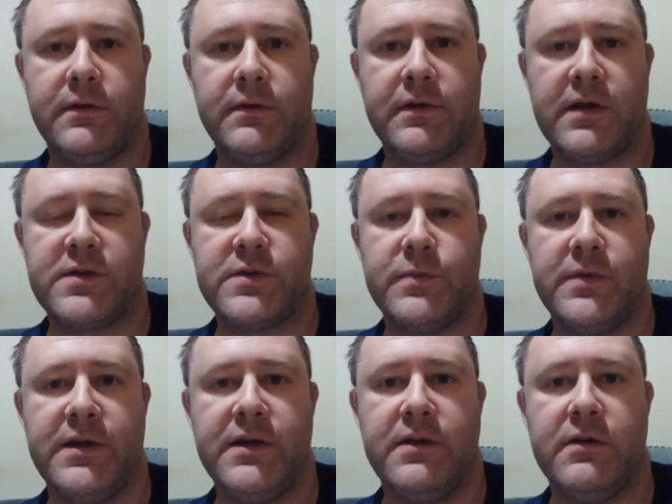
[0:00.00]
That's the
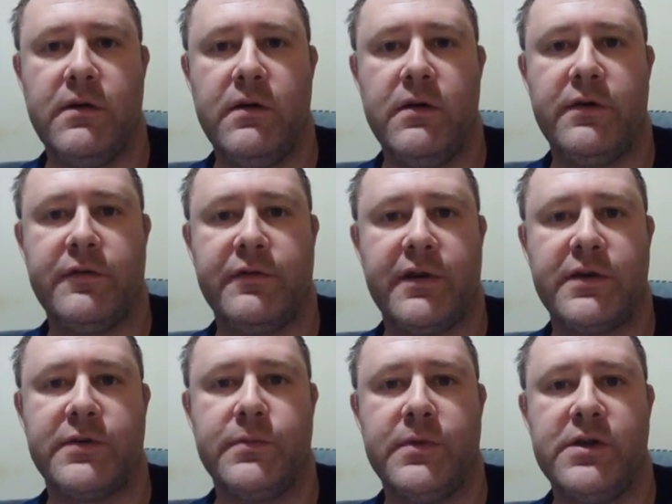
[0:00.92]
word, guys.
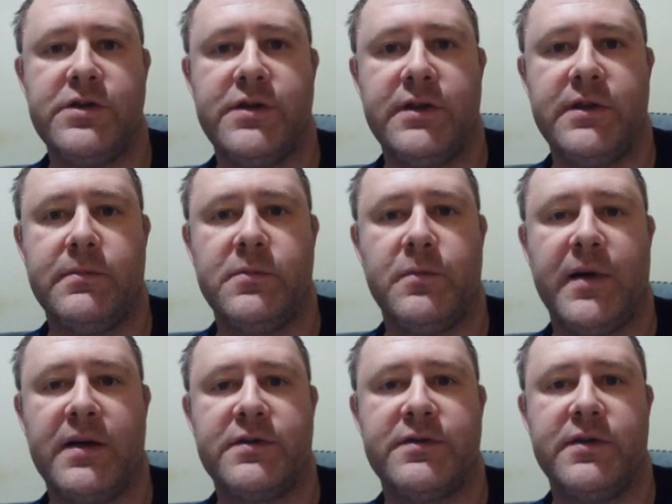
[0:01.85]
Thanks for watching. I'll be
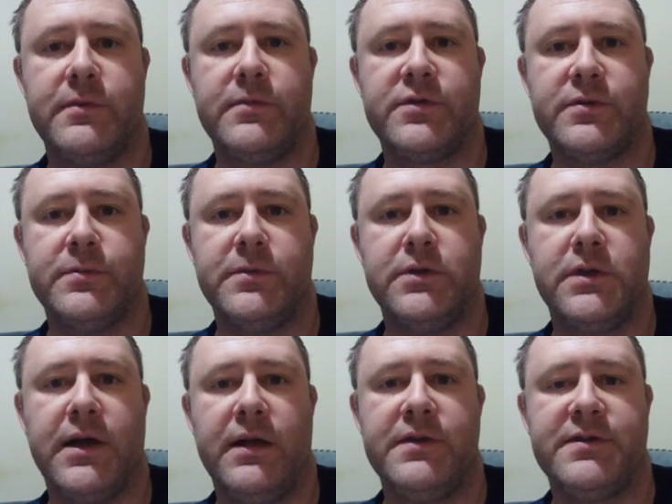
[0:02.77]
back soon with some more
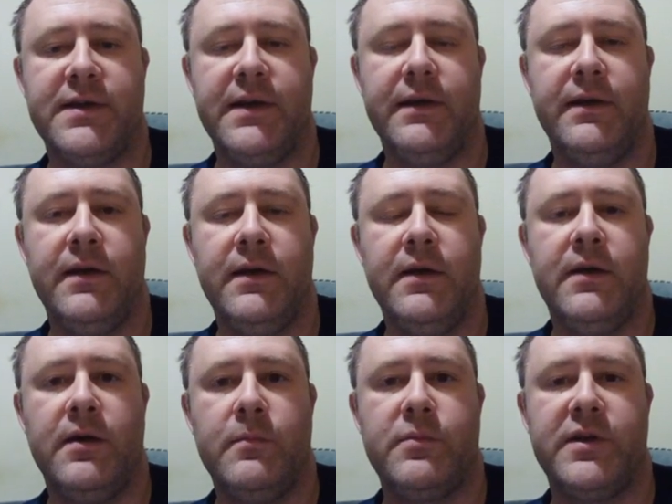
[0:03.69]
content.
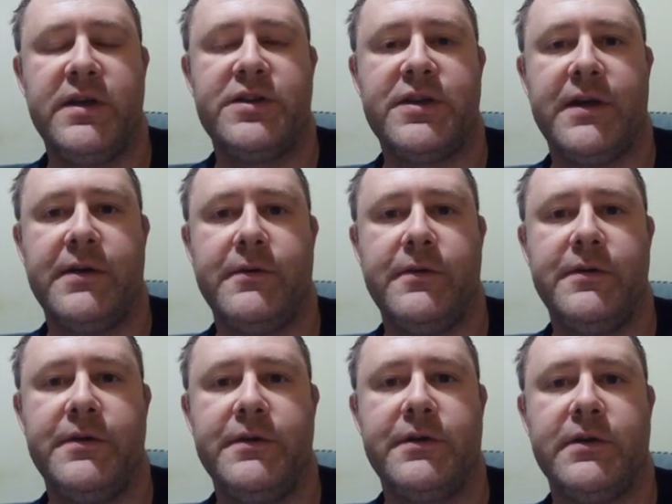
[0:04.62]
Appreciate all
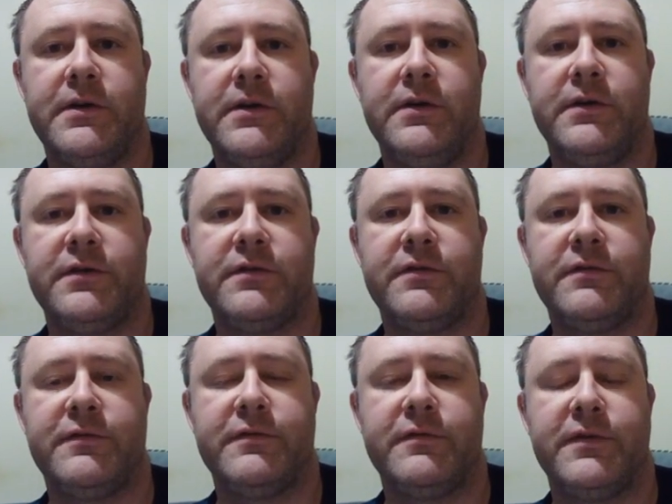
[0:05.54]
you guys.
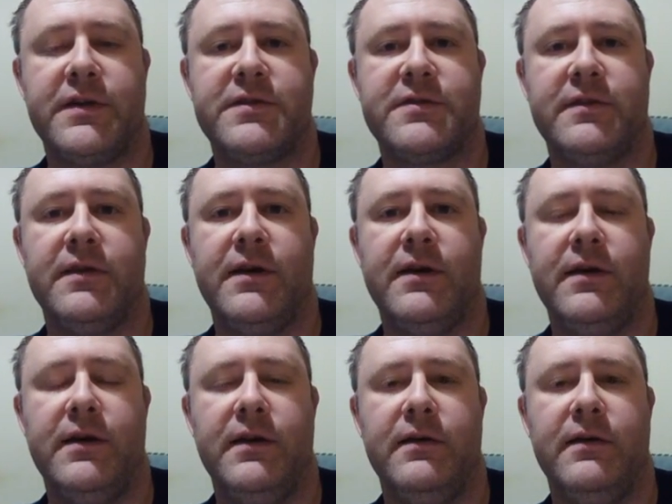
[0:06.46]
Thanks a lot.